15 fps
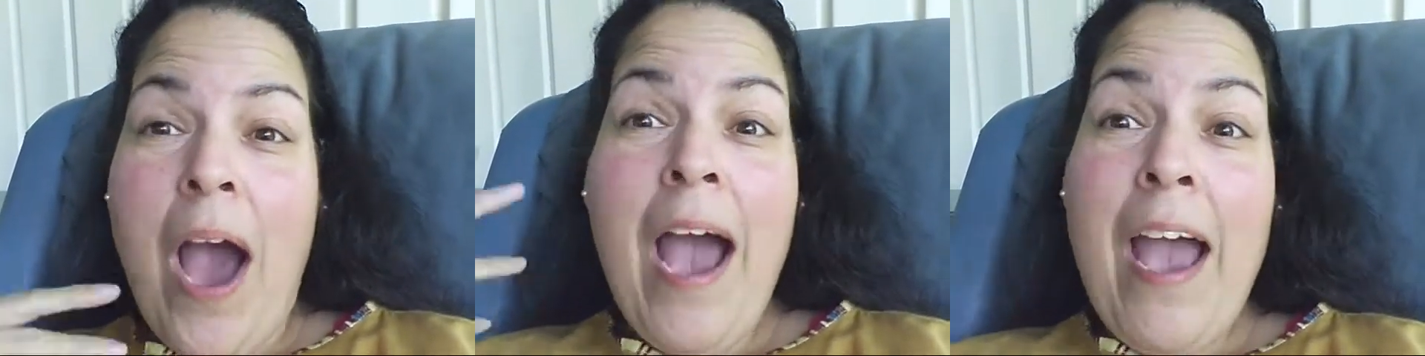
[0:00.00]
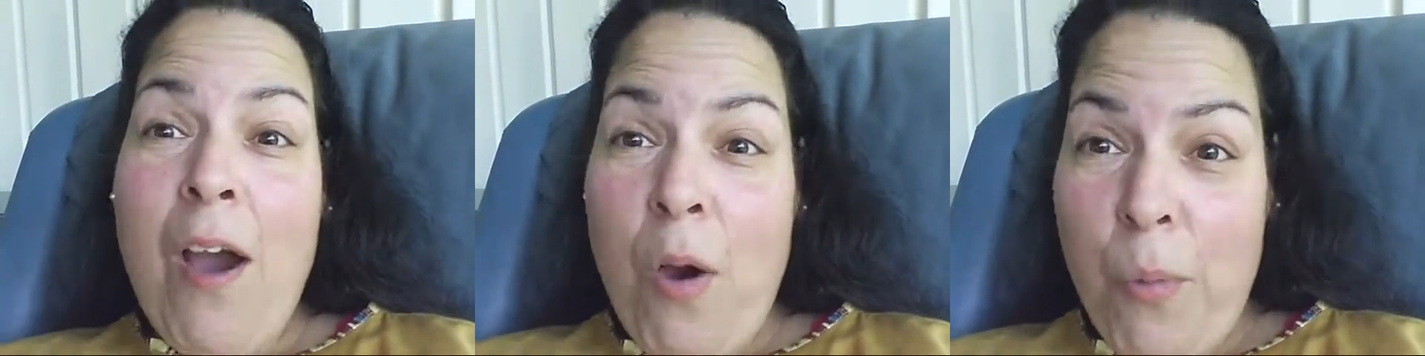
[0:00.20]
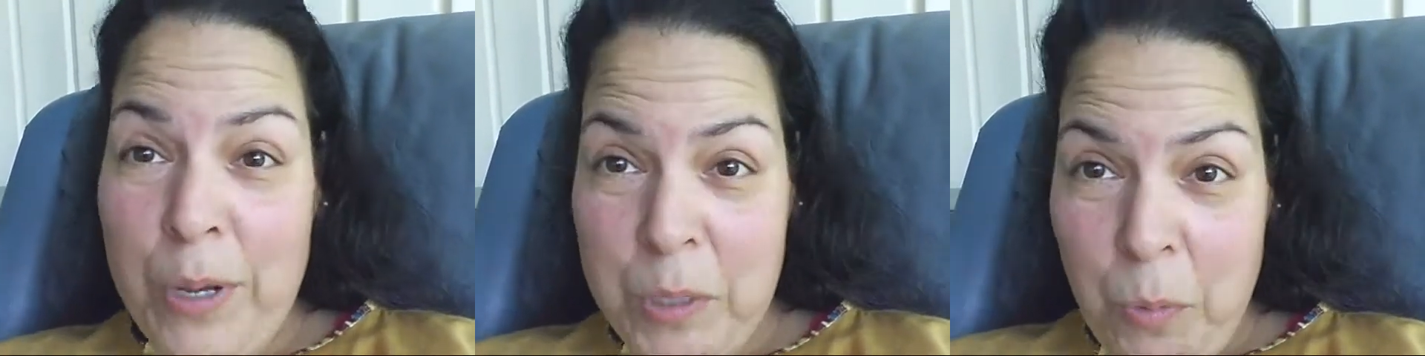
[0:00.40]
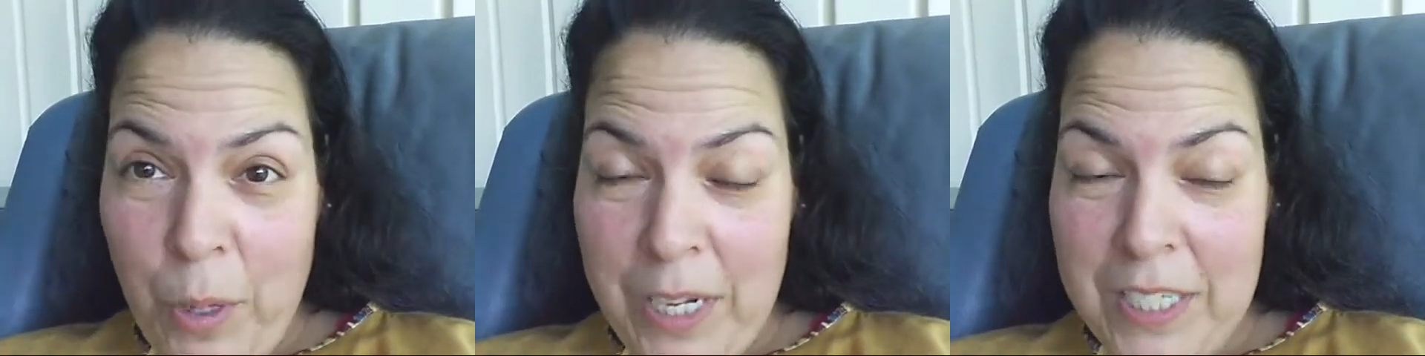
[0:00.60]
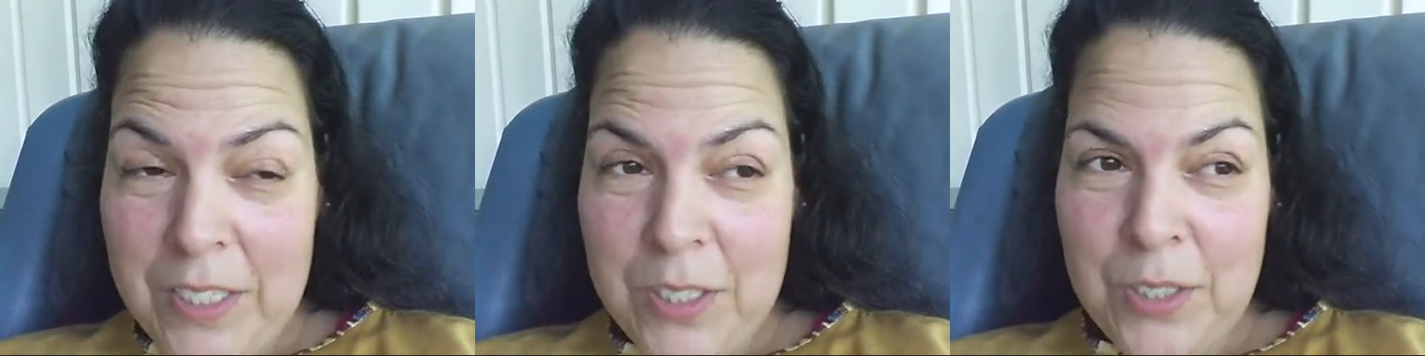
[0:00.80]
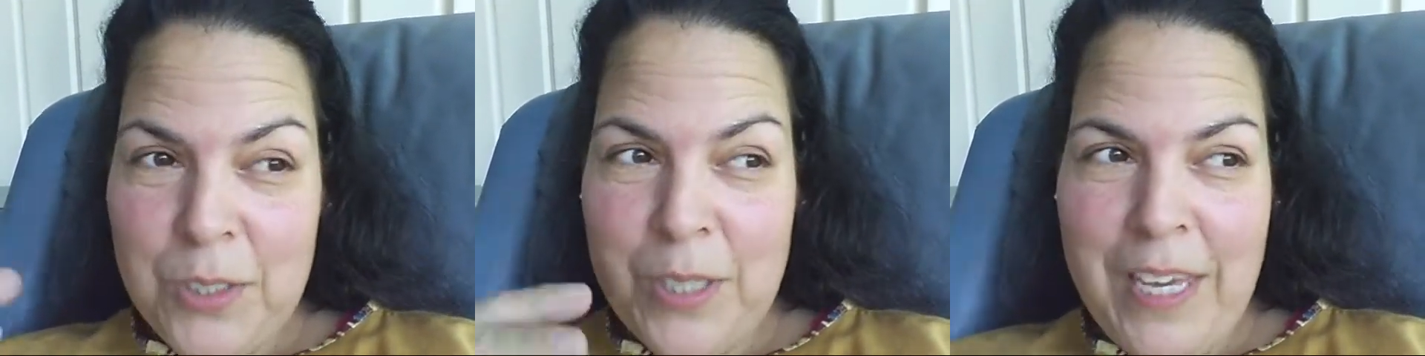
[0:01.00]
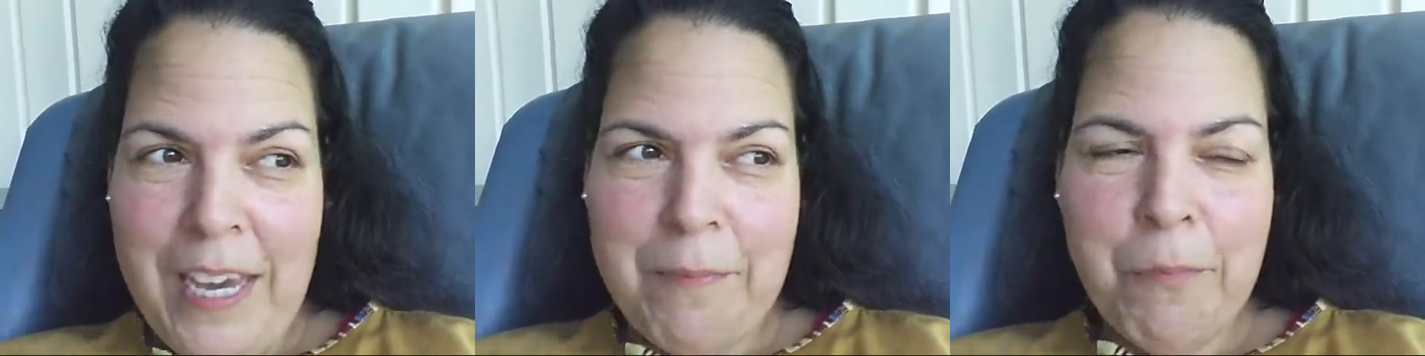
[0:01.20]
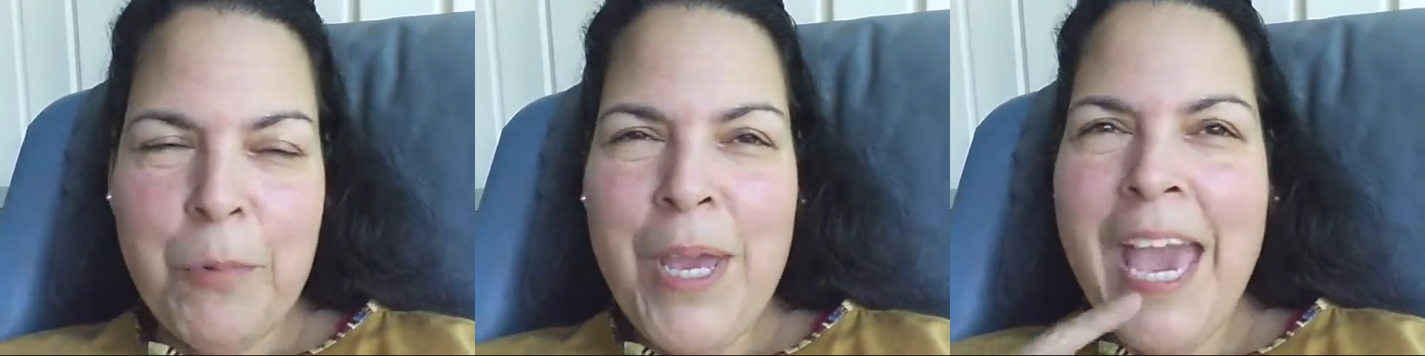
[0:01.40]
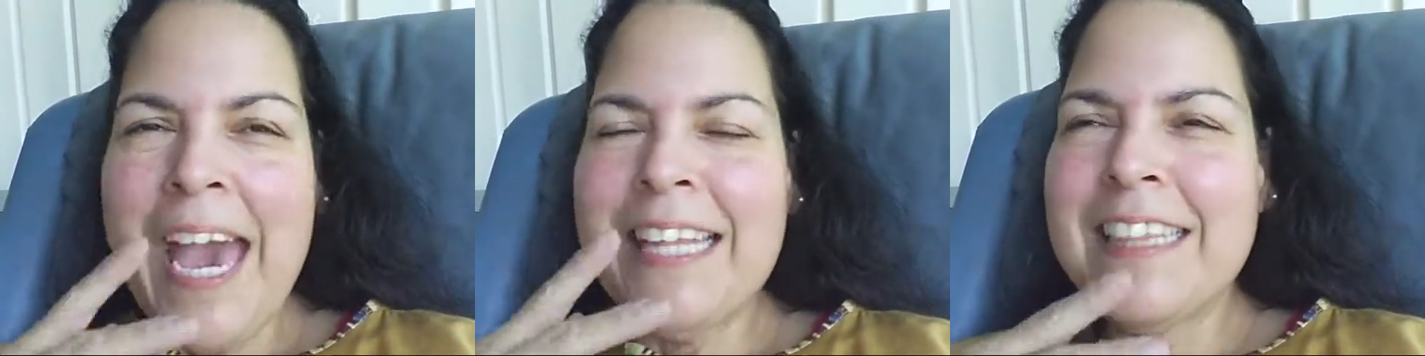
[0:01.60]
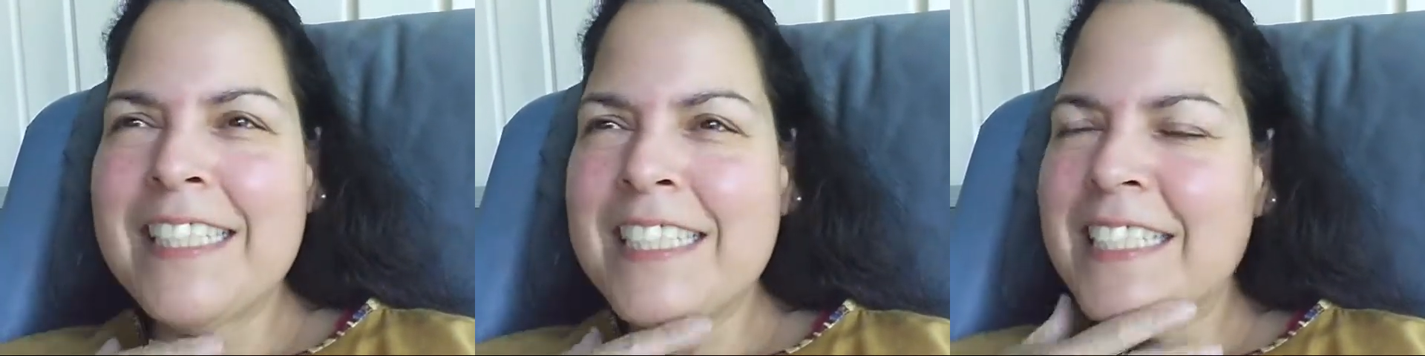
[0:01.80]
I always wanted to do that. We
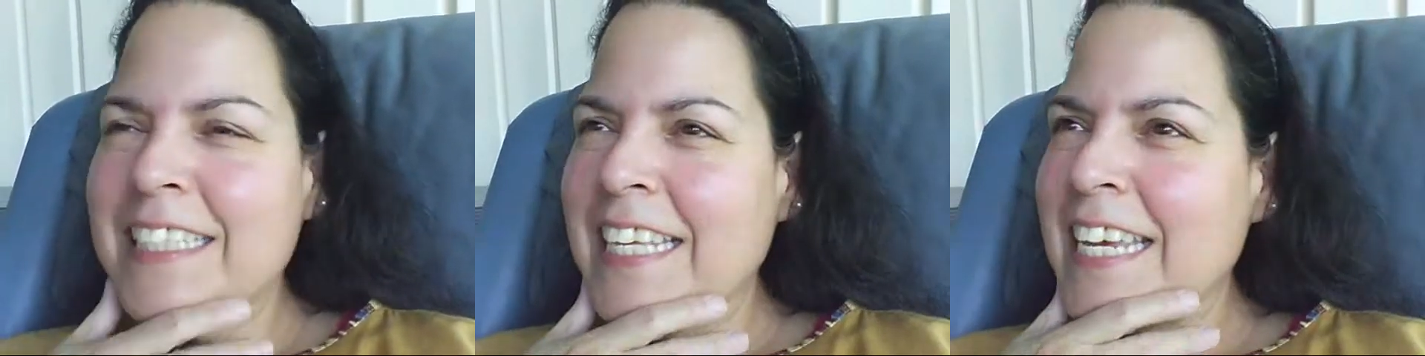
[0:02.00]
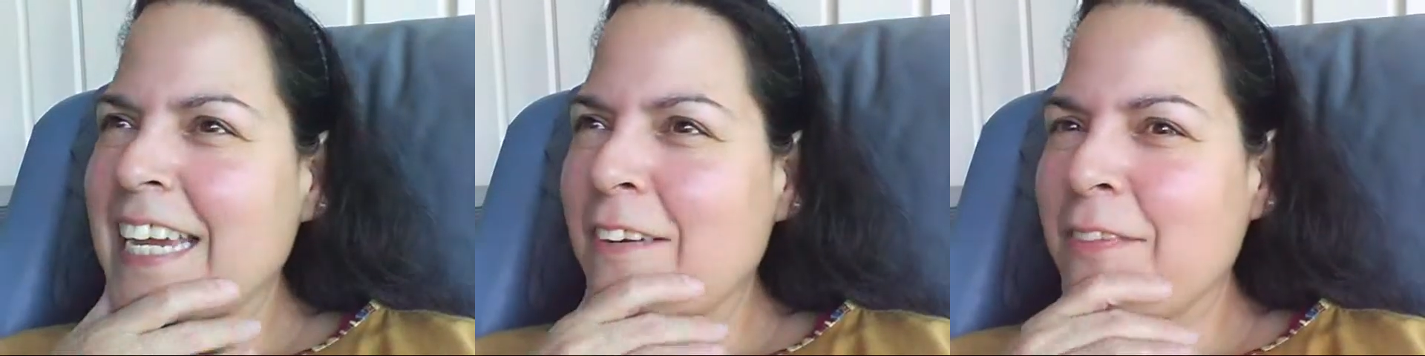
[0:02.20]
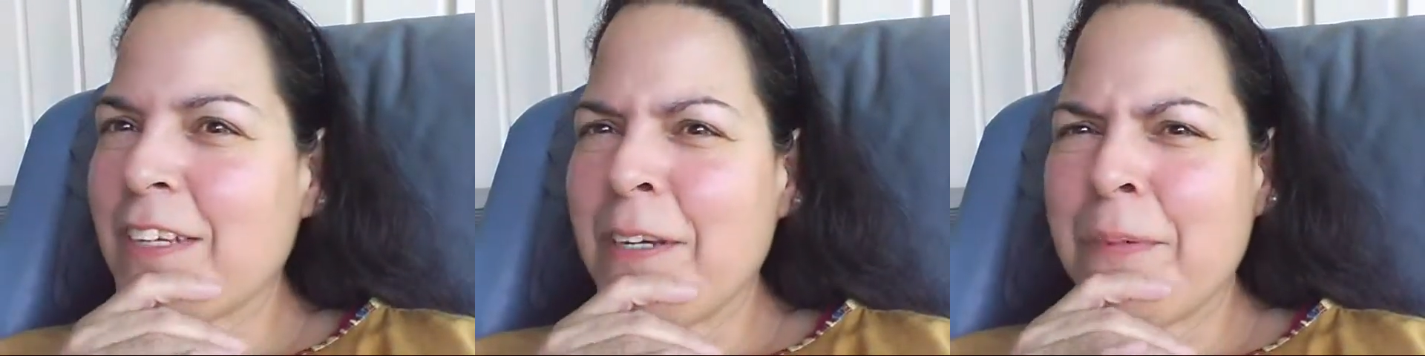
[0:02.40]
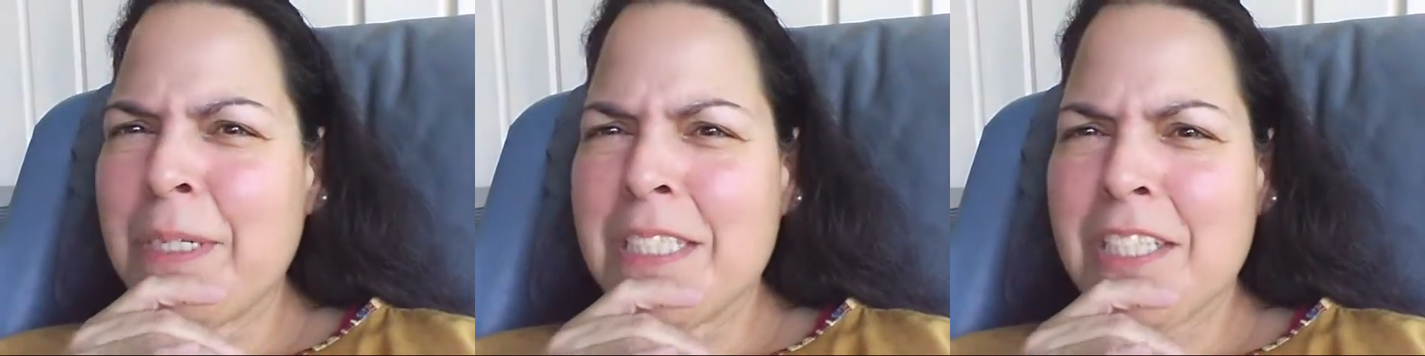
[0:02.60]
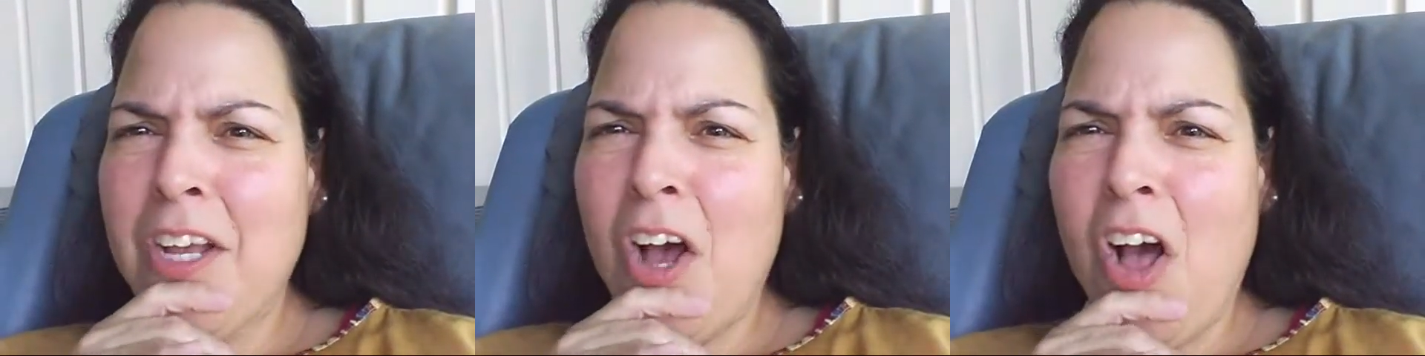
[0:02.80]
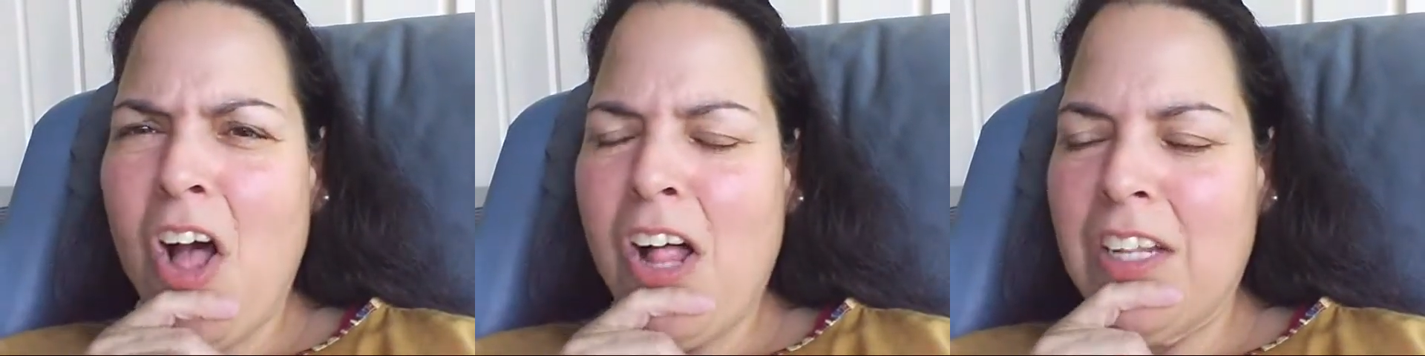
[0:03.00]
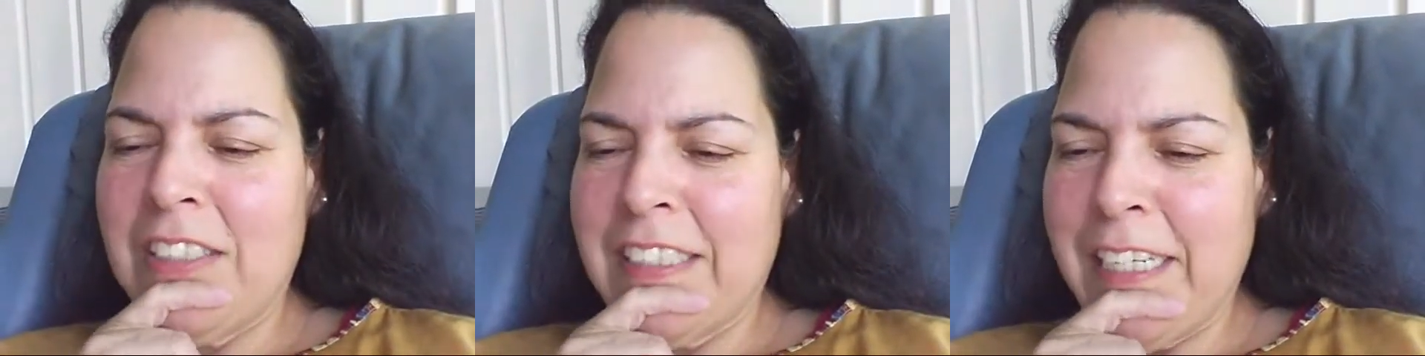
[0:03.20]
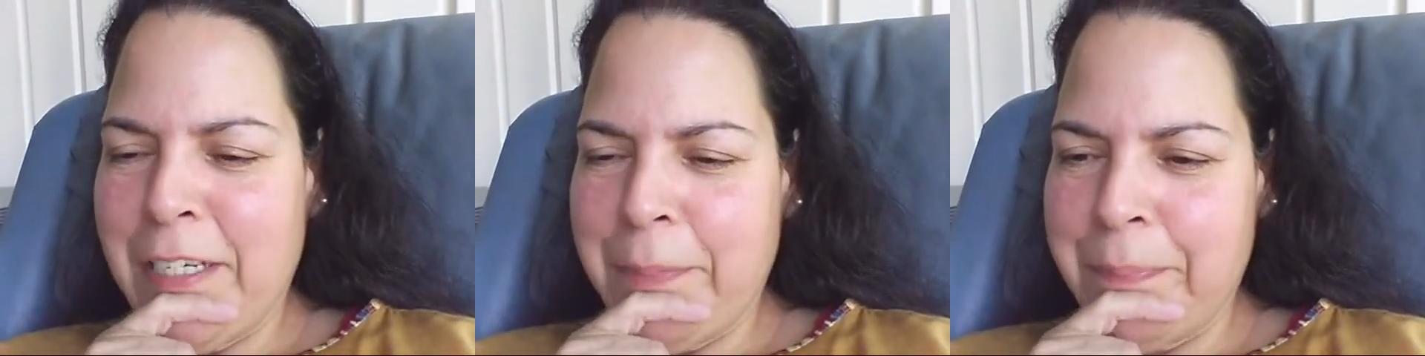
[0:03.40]
had this thing, I forget what it's called,